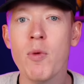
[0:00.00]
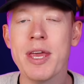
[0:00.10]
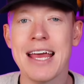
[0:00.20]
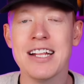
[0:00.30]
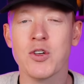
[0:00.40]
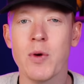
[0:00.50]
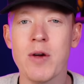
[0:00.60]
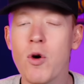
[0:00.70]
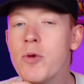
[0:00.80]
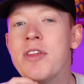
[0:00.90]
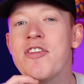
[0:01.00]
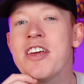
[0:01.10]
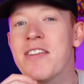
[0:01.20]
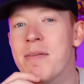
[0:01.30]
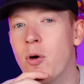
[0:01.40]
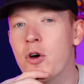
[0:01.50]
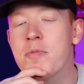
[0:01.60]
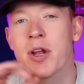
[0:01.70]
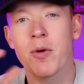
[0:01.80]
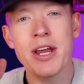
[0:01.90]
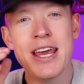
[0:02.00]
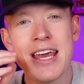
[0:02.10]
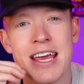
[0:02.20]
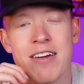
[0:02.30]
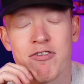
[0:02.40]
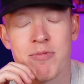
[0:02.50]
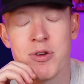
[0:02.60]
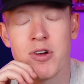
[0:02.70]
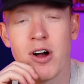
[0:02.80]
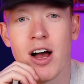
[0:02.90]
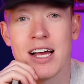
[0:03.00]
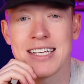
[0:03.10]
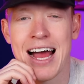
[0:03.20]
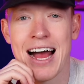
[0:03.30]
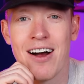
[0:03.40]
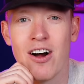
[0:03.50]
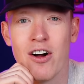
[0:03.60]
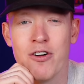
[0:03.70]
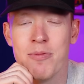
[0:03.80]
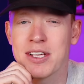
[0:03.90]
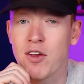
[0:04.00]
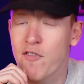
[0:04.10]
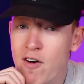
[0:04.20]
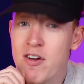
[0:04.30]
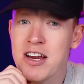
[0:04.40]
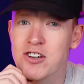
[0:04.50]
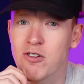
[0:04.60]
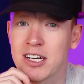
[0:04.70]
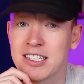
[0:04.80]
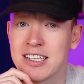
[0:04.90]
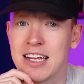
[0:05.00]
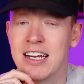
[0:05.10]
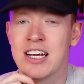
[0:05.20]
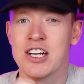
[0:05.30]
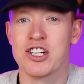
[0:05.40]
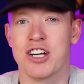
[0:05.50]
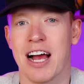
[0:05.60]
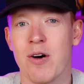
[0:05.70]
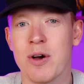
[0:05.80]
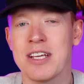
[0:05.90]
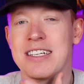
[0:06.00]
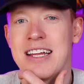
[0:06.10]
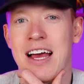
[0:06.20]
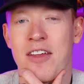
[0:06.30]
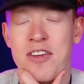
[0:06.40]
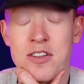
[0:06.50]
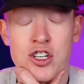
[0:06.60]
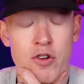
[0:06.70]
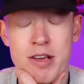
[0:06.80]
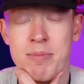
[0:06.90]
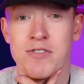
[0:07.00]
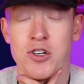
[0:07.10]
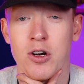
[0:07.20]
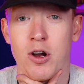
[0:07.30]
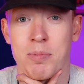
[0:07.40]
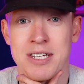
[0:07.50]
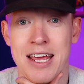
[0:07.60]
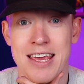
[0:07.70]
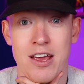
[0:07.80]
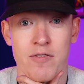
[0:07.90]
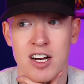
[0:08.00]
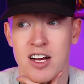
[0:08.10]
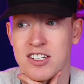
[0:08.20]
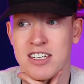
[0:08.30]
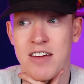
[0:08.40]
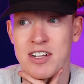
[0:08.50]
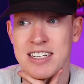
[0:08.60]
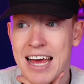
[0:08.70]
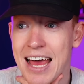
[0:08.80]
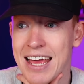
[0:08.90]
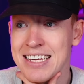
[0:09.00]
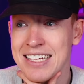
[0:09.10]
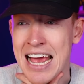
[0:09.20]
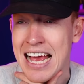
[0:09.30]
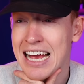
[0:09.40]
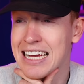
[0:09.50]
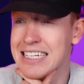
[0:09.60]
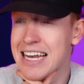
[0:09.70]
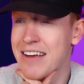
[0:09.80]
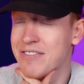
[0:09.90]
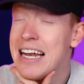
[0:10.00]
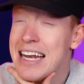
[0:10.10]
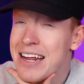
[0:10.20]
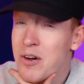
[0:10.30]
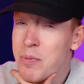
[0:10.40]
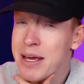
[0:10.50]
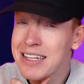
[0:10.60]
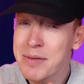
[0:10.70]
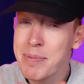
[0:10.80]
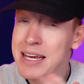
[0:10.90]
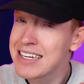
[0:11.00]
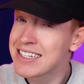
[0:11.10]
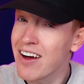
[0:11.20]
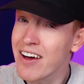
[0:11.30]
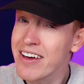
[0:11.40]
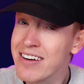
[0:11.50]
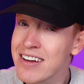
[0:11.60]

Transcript: we get into it, what do we think of the appointment? I want to hear from you guys at home. It's a very interesting shout, isn't it? I think the treatment of Julian Lopetegui over the last 7 days has left a little bit to be desired.